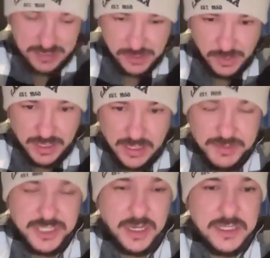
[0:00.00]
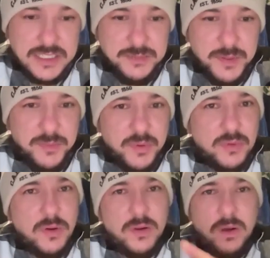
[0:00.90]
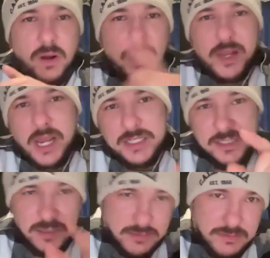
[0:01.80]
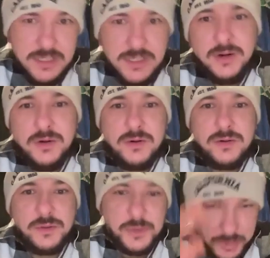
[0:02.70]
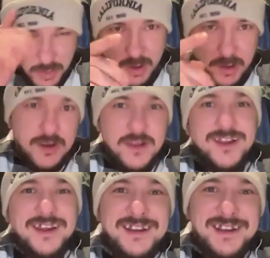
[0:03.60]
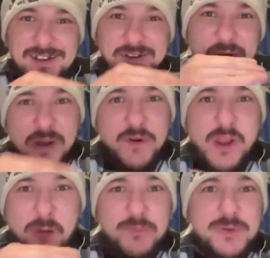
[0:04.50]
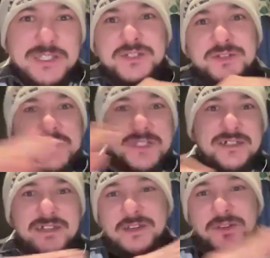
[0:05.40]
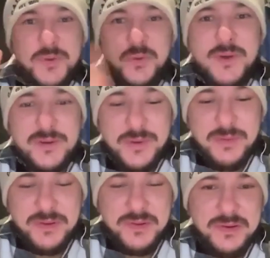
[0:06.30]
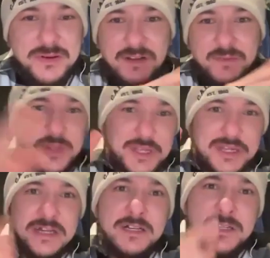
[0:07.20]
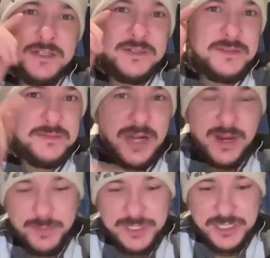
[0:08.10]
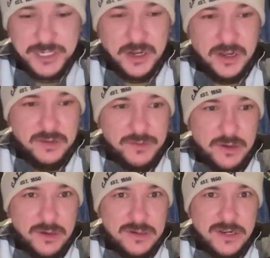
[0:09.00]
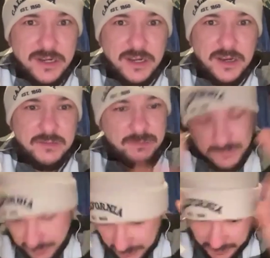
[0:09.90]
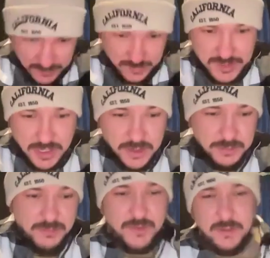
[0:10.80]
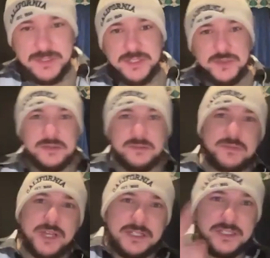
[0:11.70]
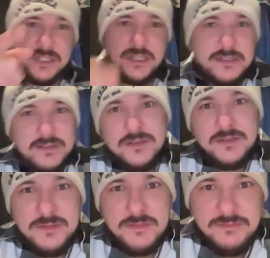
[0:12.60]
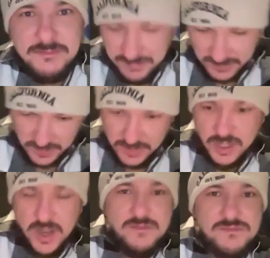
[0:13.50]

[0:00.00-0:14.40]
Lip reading: I just wanted to give shout outs to people. All you guys know who you are, whoever helped us through what we've been through and everything. I appreciate all of y'all, and shout out to my family as well. Thanks, Tom.